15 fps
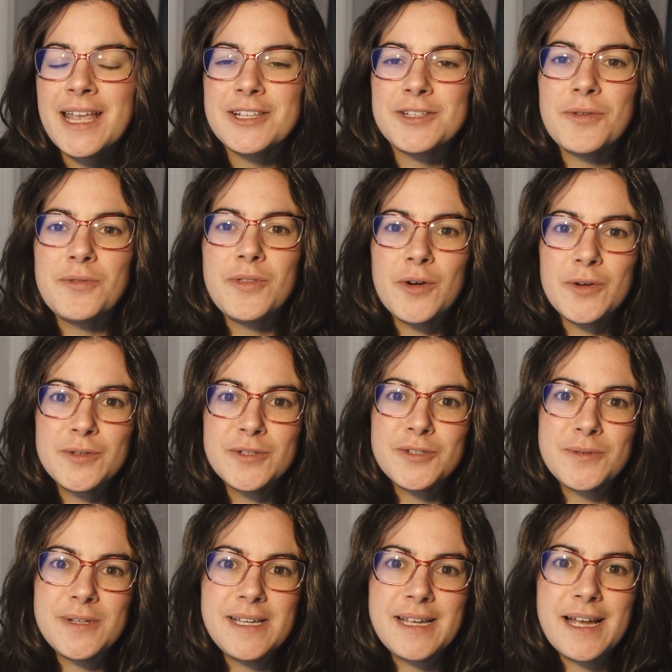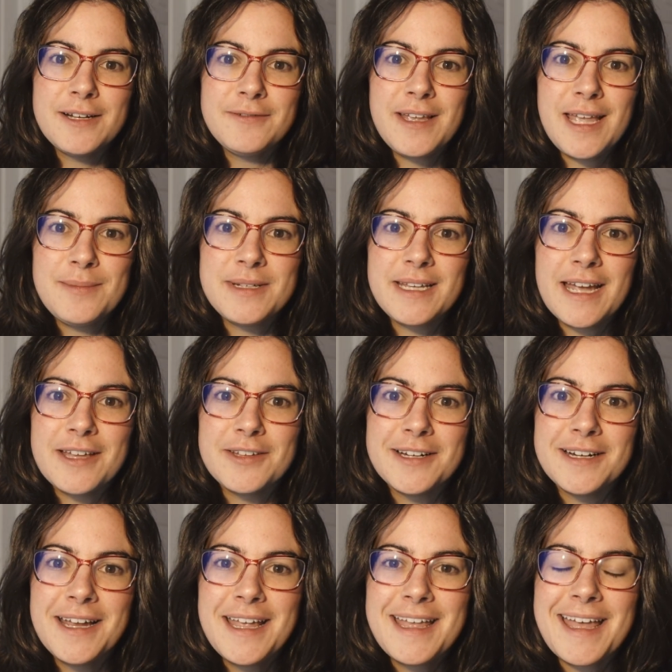So those three kind of came
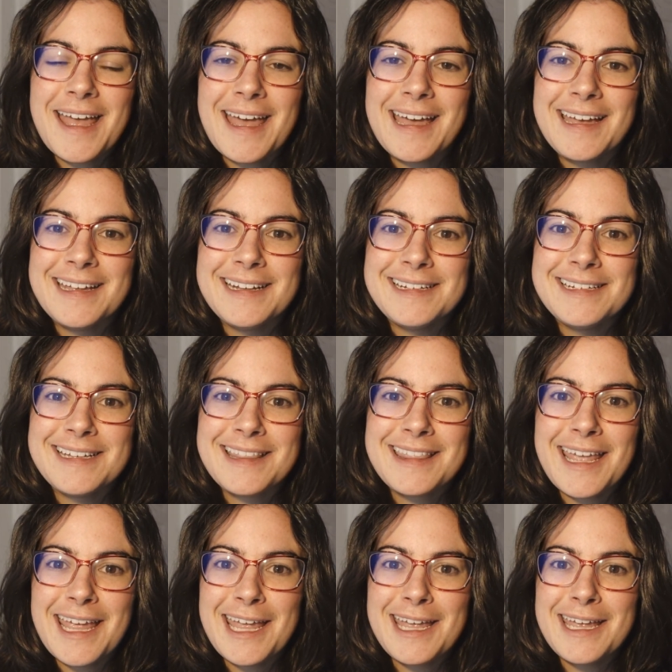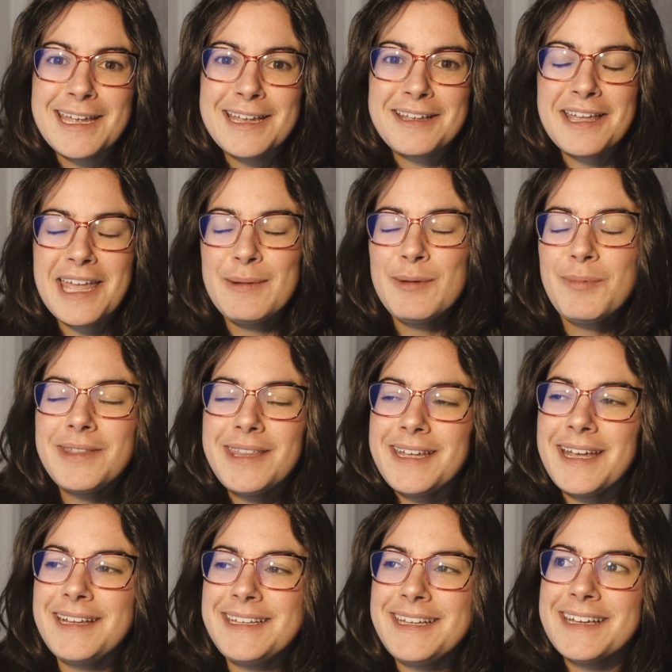together and they came up with the
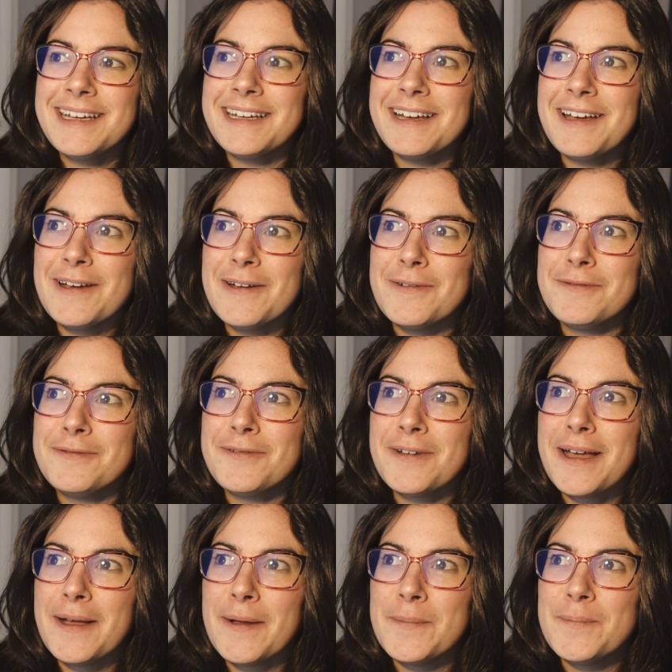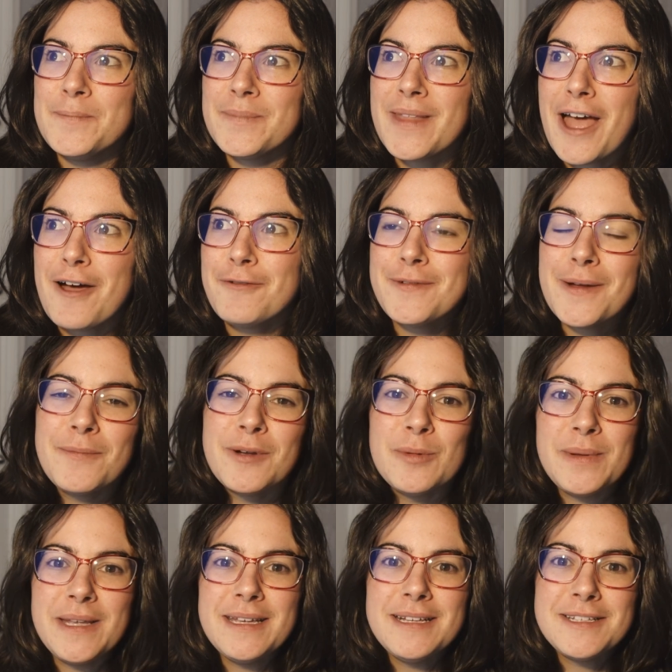idea of how fun would
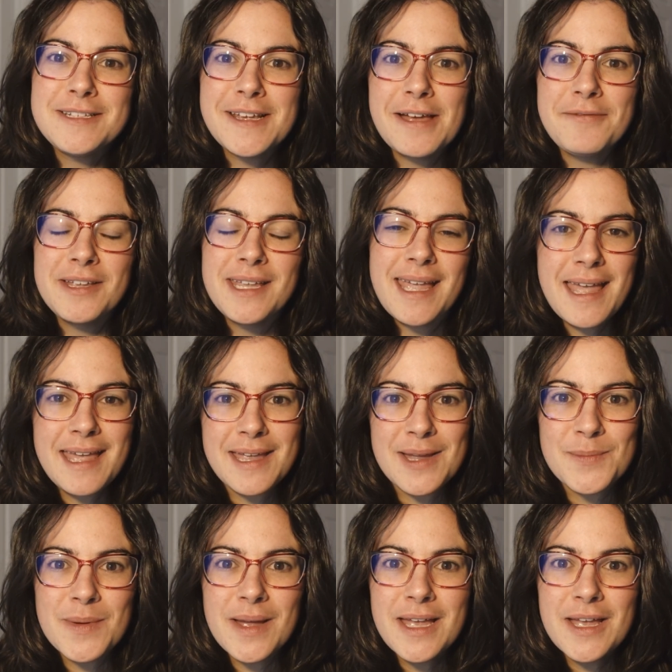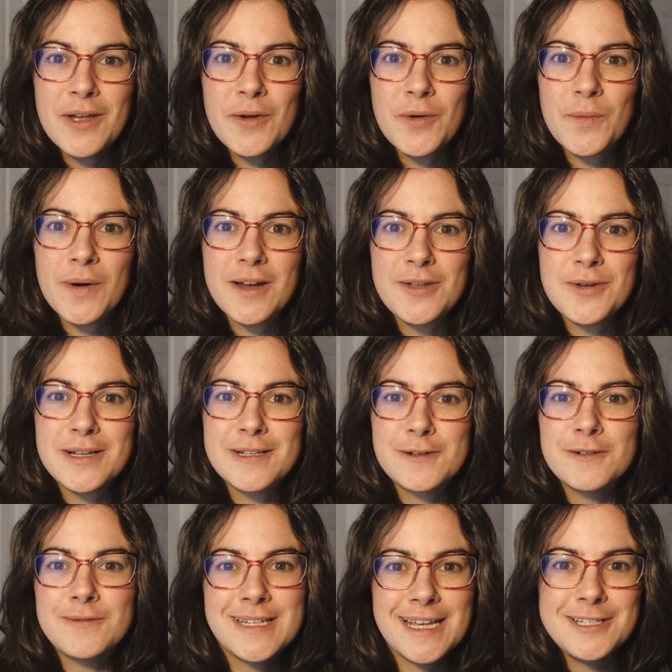it be to have a game where you can
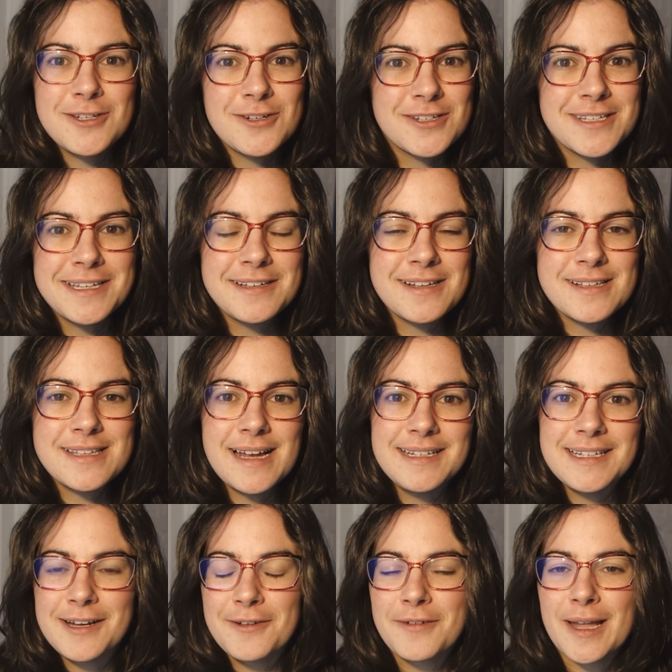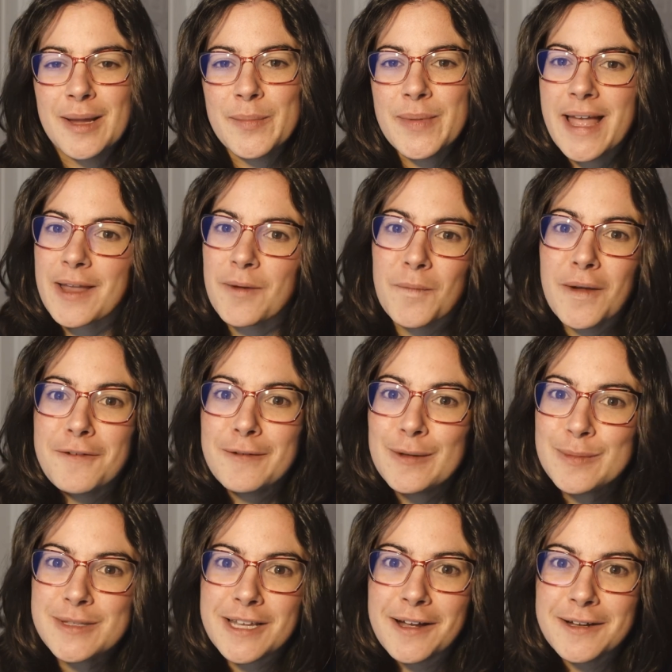sort of test your skills identifying black and white
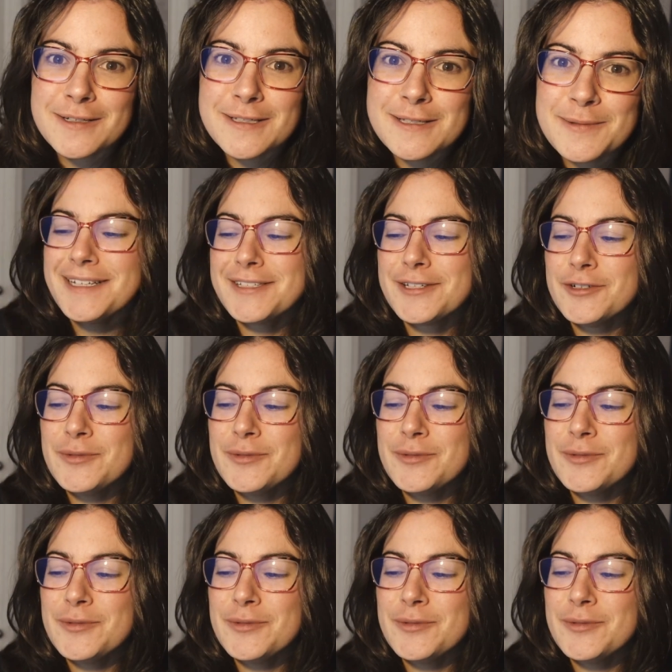film stocks. So